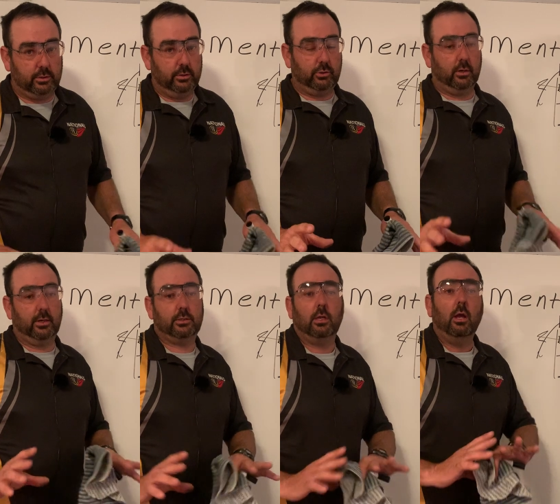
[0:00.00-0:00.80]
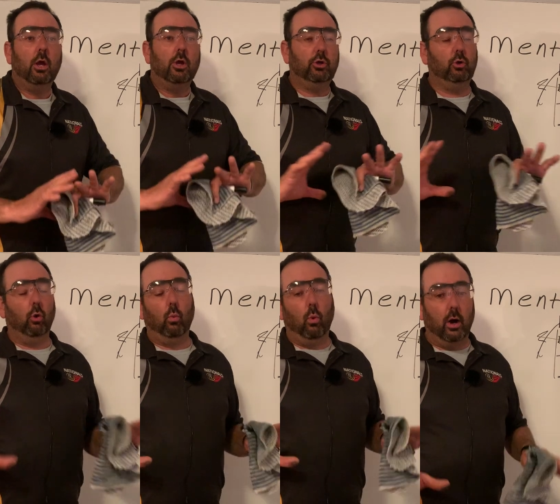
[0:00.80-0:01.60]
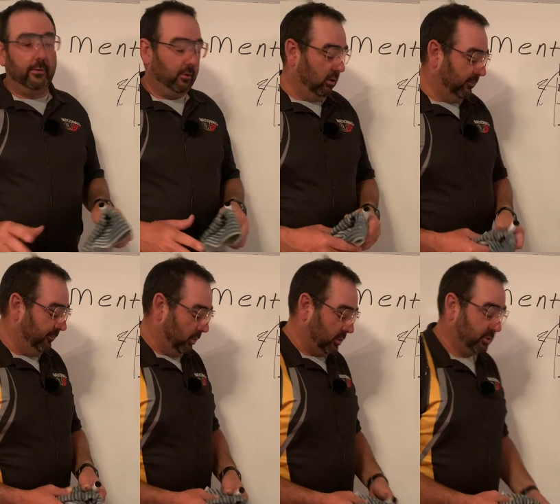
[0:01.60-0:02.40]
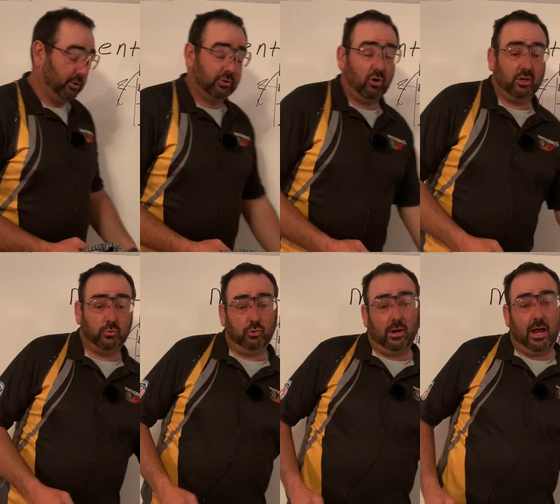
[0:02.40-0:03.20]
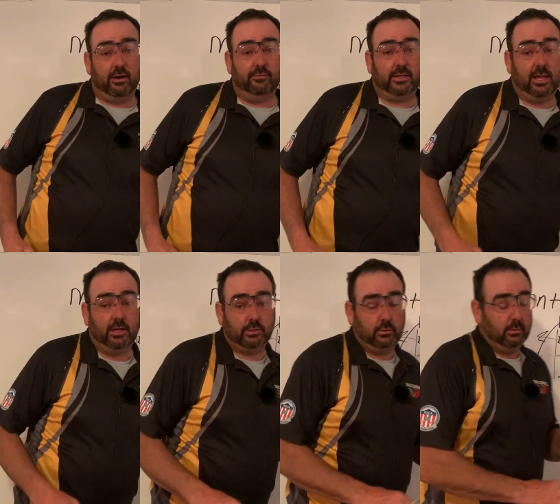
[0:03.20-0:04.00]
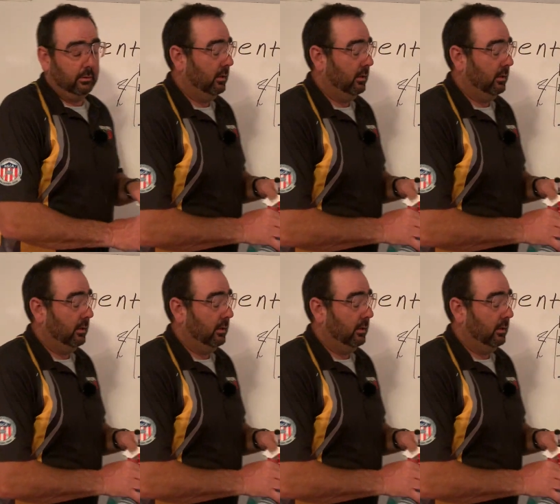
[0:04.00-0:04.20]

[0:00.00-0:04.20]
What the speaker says: on the targets. You don't want hard focus on the targets when you're out of the cage.